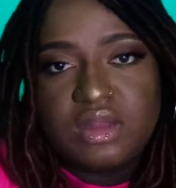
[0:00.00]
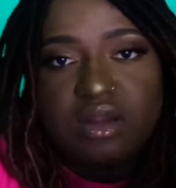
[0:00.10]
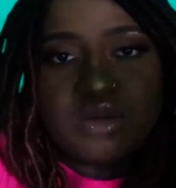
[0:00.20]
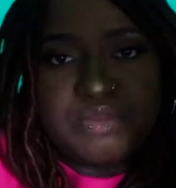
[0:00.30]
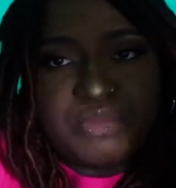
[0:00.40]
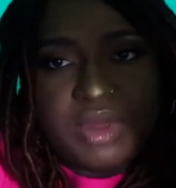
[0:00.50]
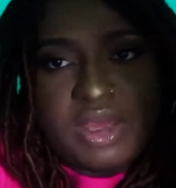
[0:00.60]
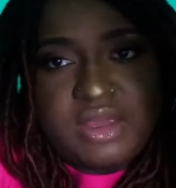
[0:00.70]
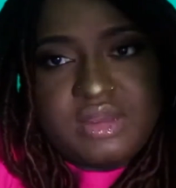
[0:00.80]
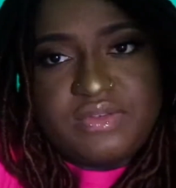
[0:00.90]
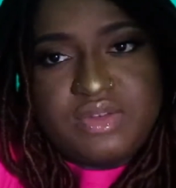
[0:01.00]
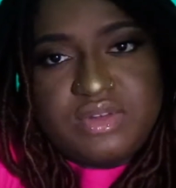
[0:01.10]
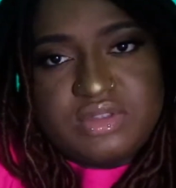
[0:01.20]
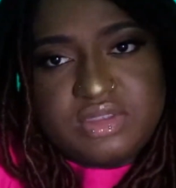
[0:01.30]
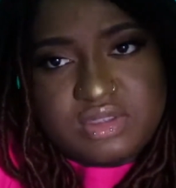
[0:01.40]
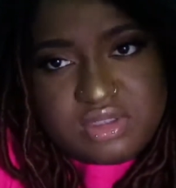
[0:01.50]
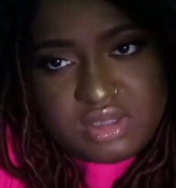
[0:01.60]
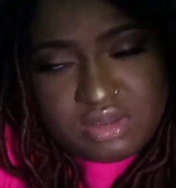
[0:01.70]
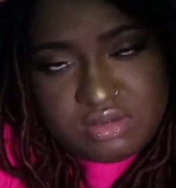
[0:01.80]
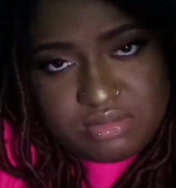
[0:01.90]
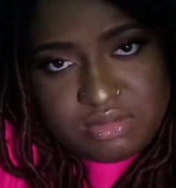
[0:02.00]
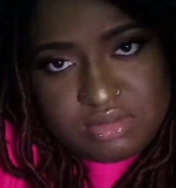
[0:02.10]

The back of your scalp.